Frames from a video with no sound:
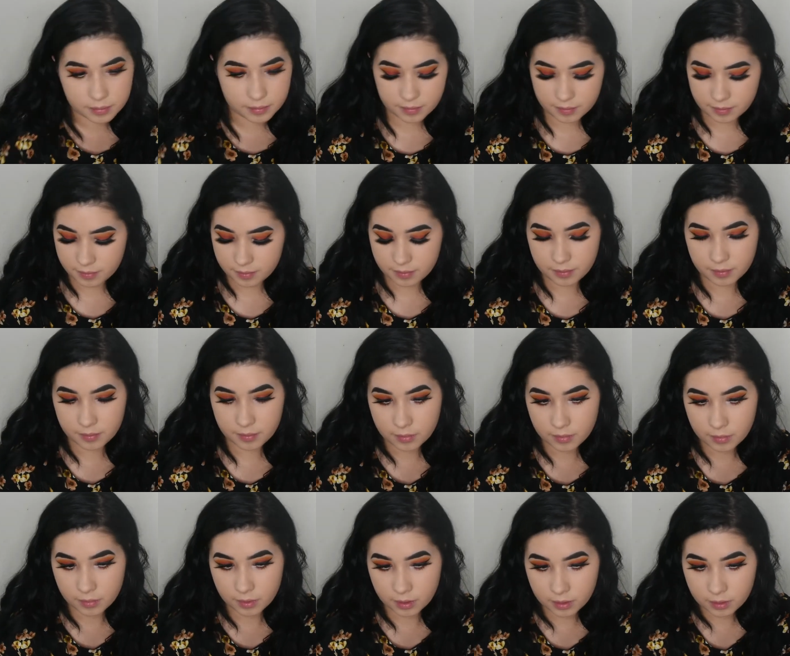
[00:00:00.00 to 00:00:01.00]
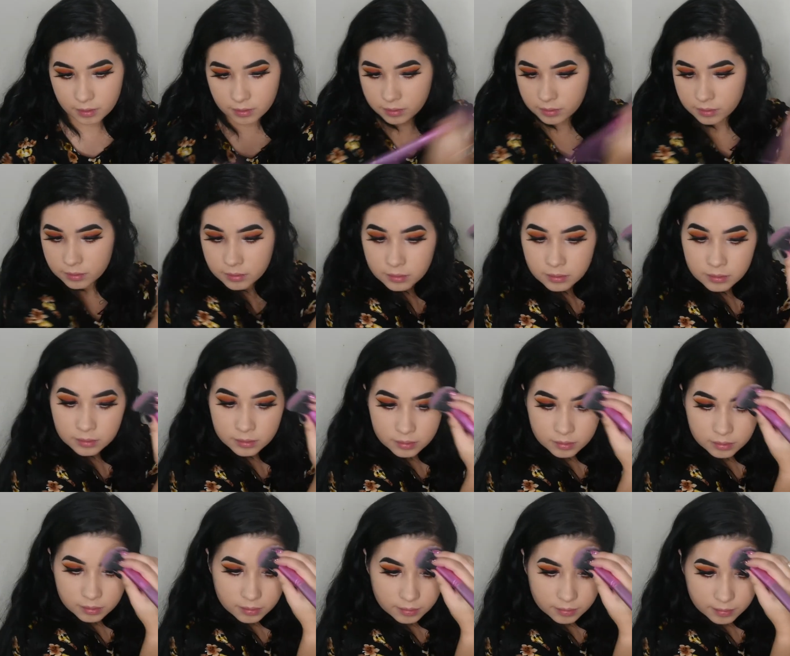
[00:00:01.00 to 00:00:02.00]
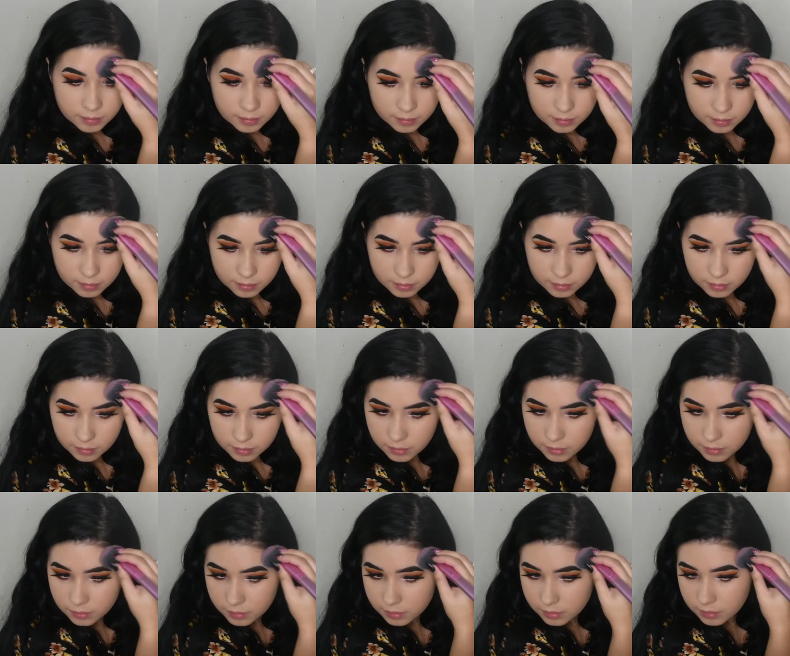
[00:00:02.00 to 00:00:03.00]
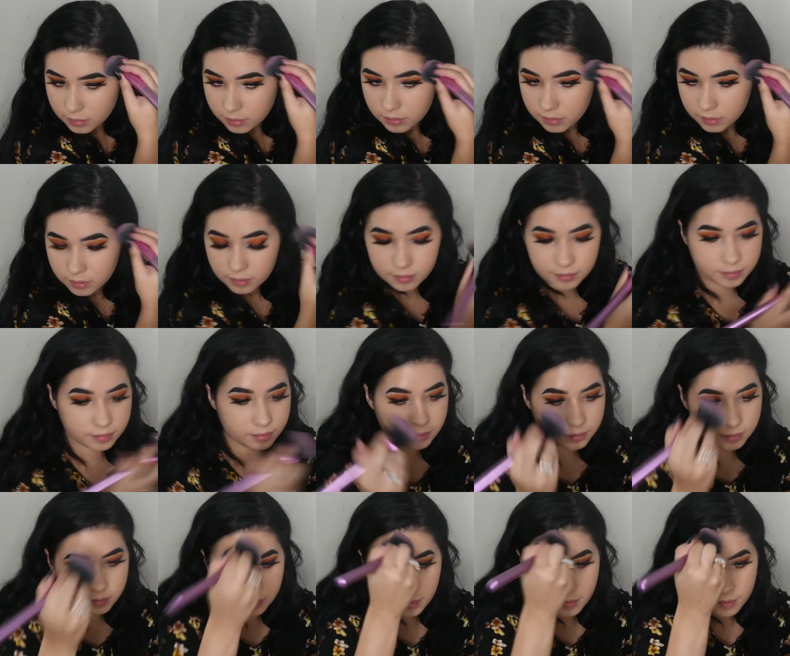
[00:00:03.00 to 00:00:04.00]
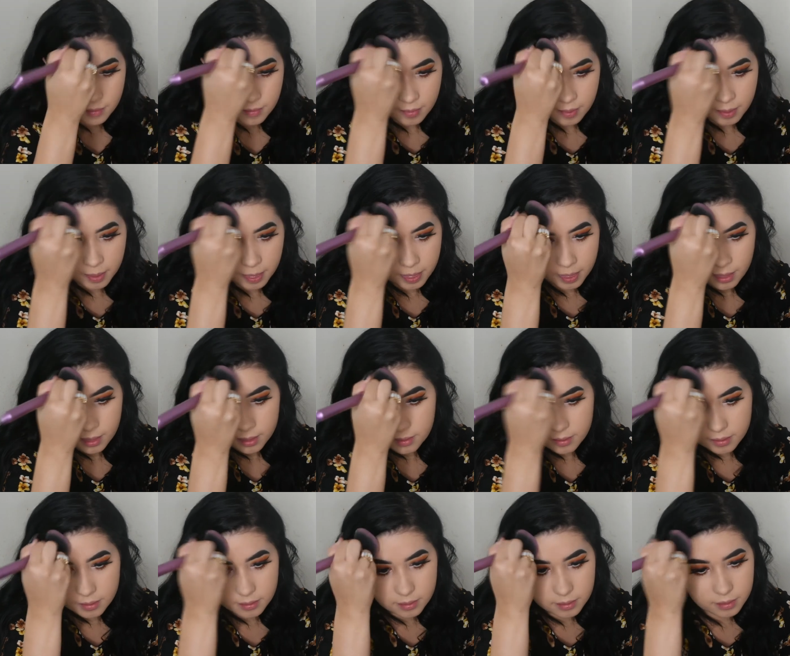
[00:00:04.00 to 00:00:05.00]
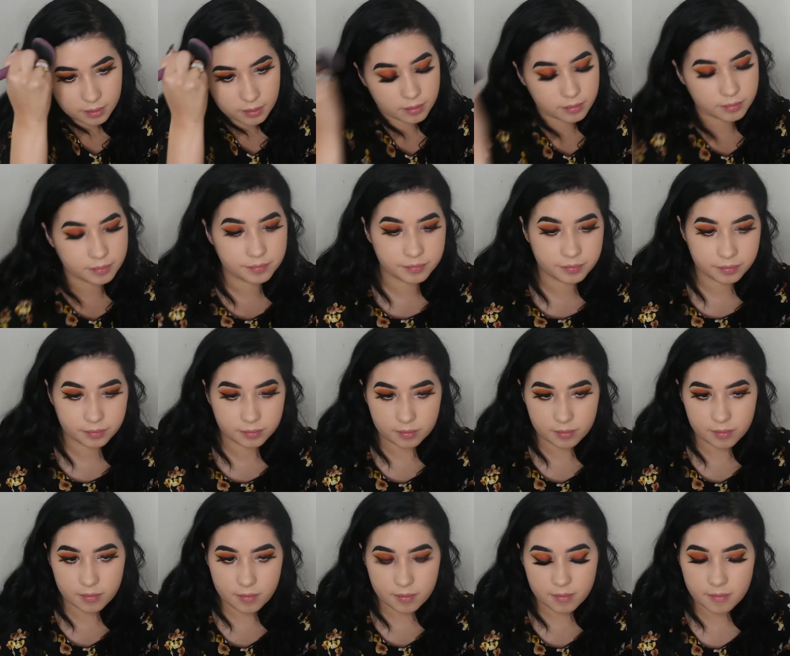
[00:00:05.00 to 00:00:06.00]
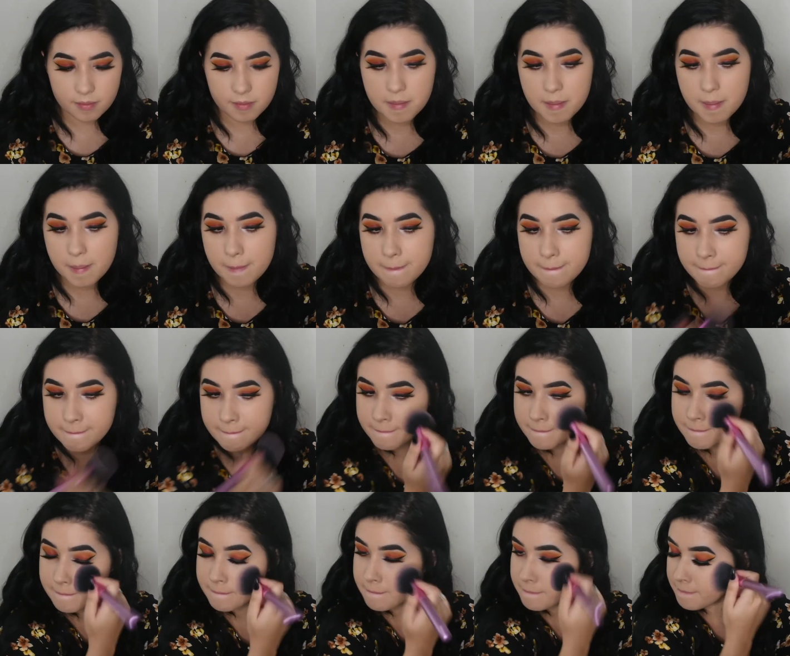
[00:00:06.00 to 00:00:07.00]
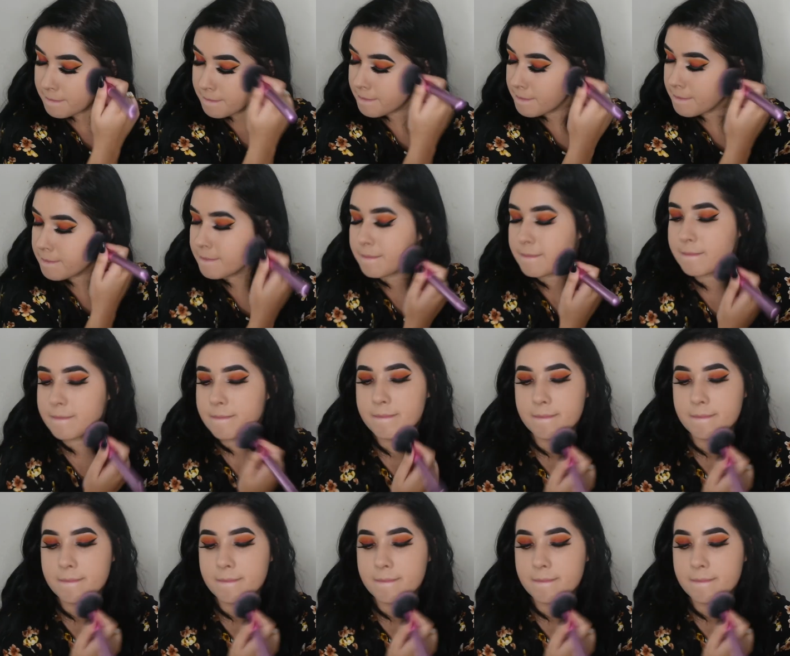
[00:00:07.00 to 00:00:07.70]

No one is speaking in this clip.